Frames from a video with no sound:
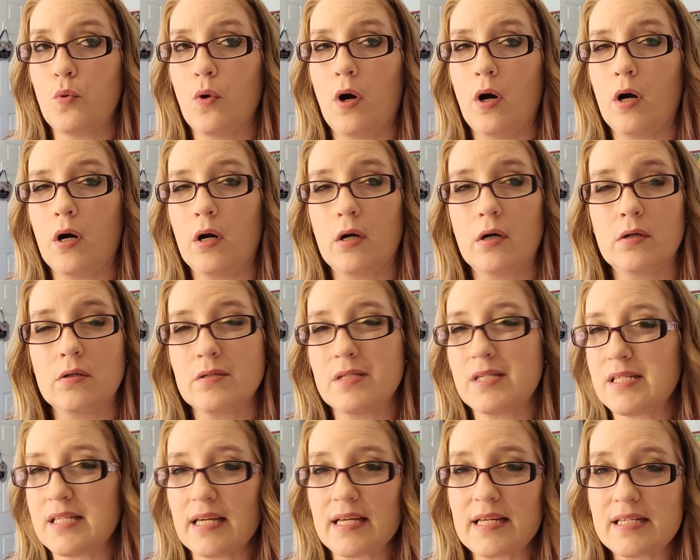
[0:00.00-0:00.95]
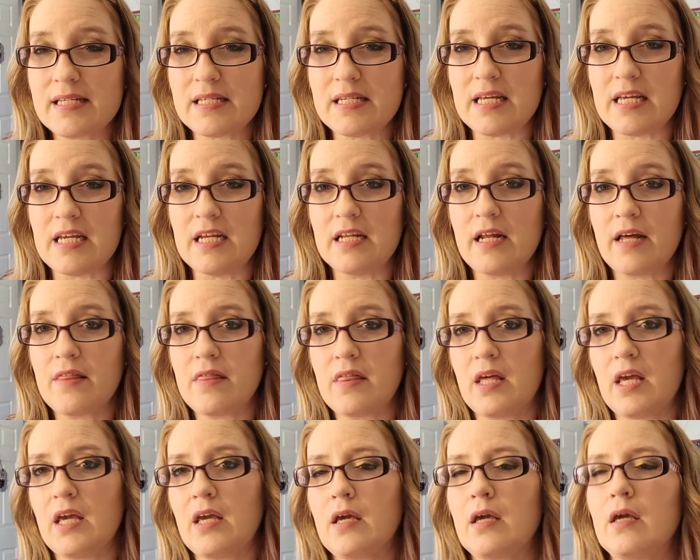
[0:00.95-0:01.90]
who are 16,
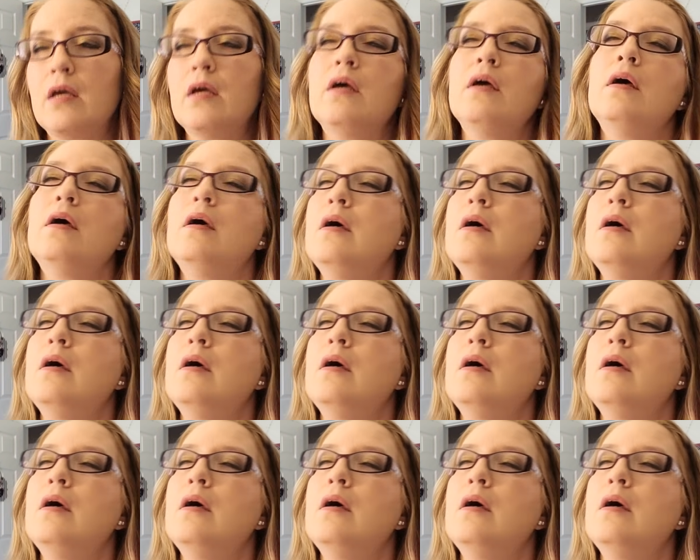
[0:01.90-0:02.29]
I think.